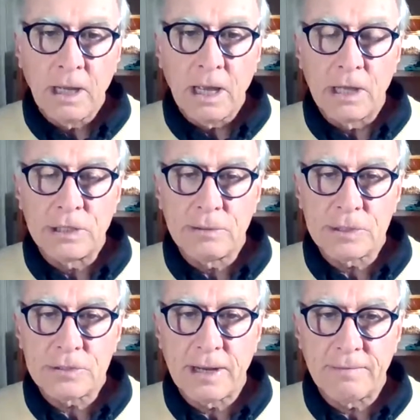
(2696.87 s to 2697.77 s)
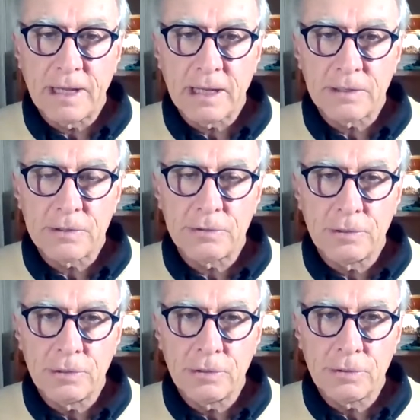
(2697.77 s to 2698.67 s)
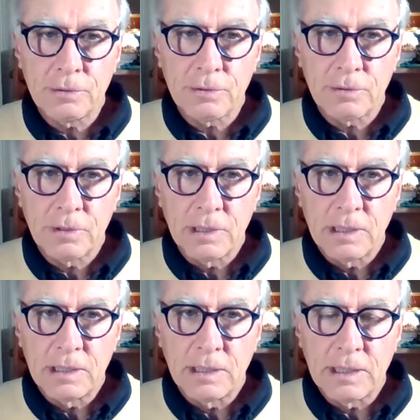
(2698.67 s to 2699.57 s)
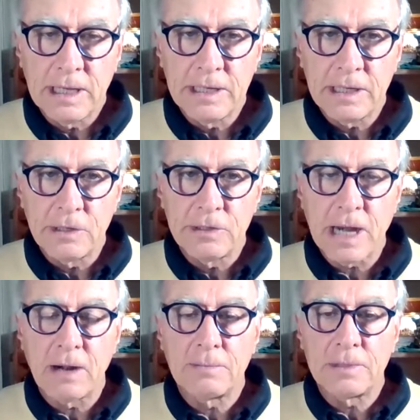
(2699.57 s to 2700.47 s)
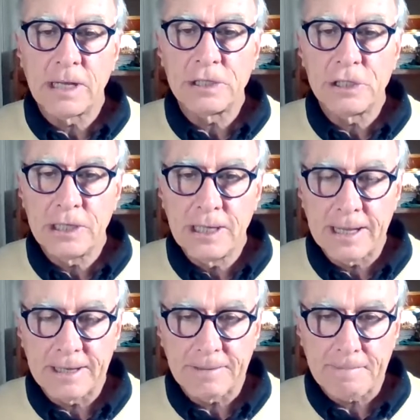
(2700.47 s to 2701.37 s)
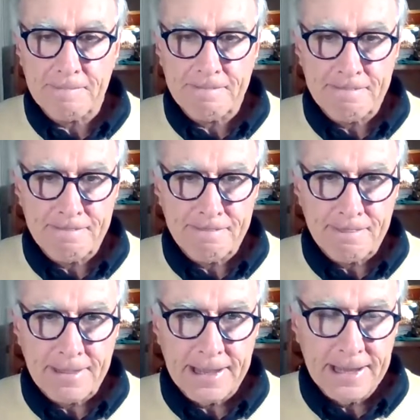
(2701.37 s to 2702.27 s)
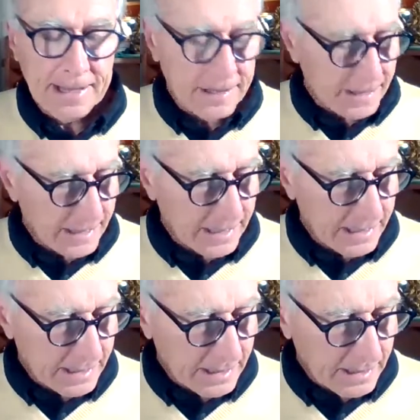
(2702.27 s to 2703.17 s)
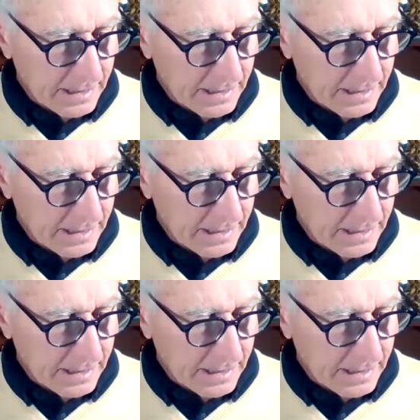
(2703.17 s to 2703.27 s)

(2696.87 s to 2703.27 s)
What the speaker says: And she was traveling through India, Darjeeling, in the